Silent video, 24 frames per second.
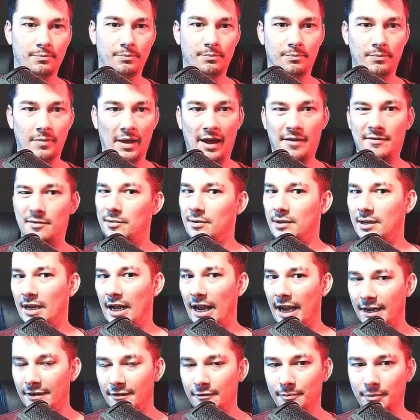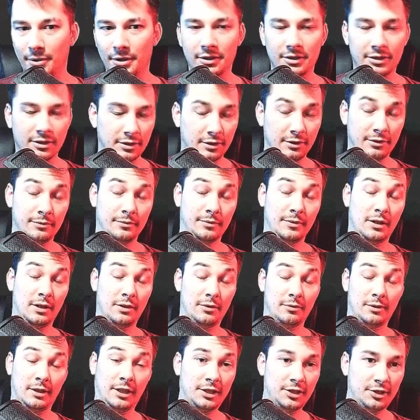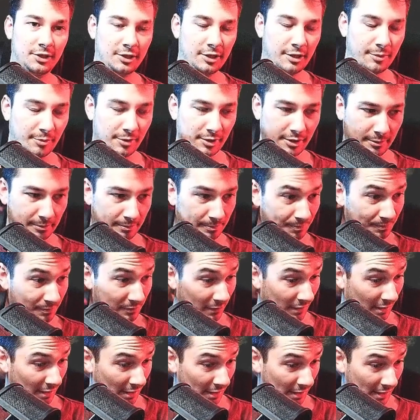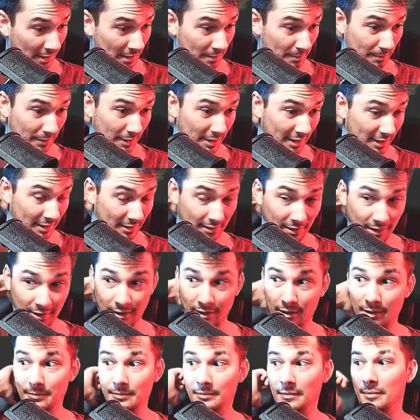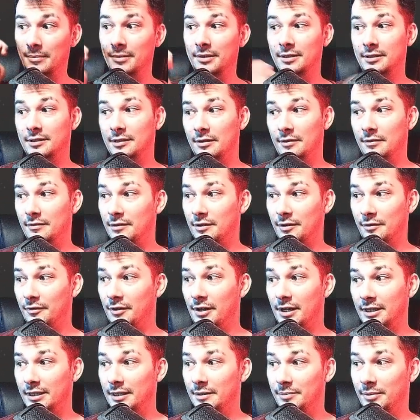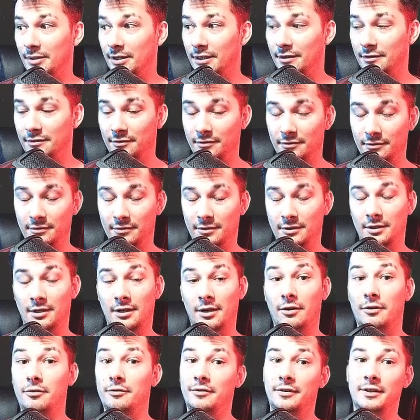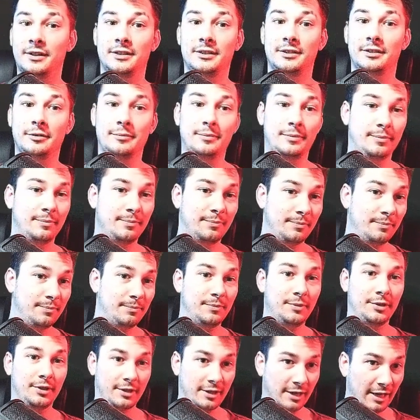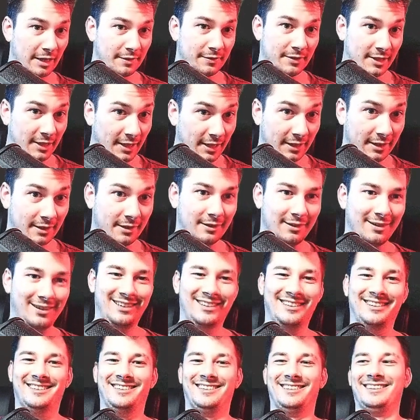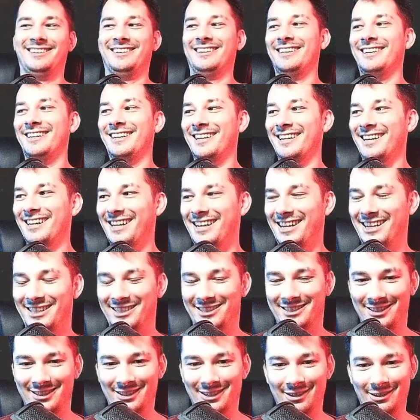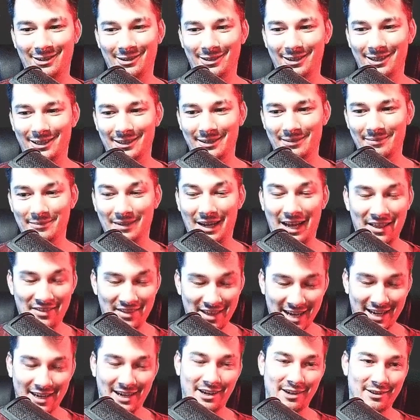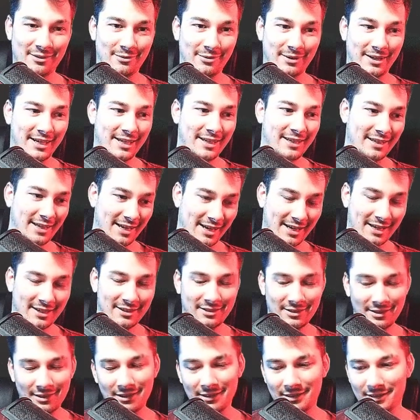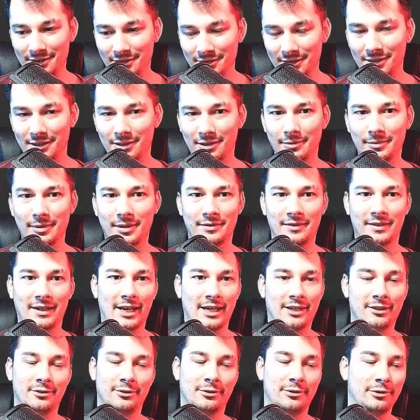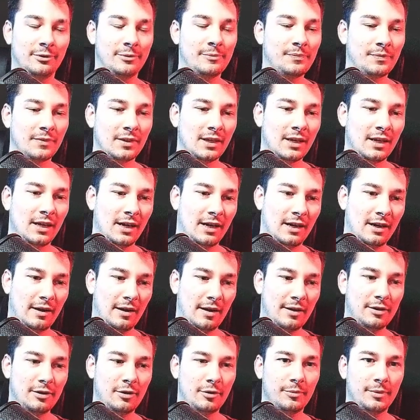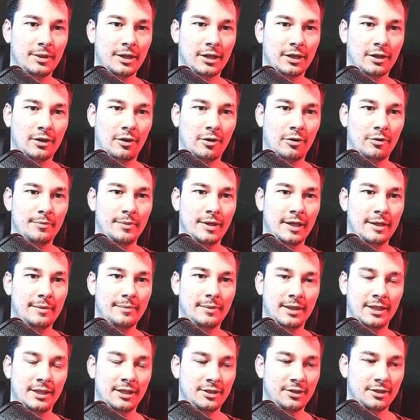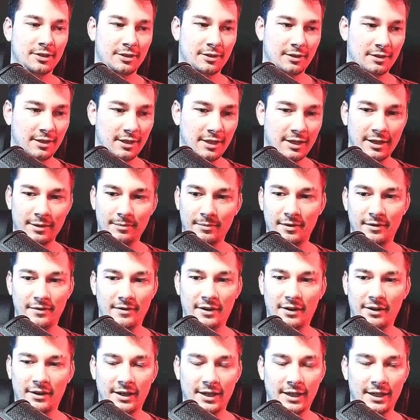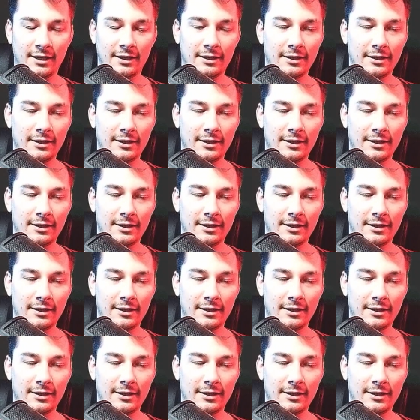have a kind of personal relationship with him. But I mean, to frankly put it, no offense to, you're kind of a dick. And so that out of the way, yeah, Stu's a little bit of an asshole. I know we can all be, but he can be very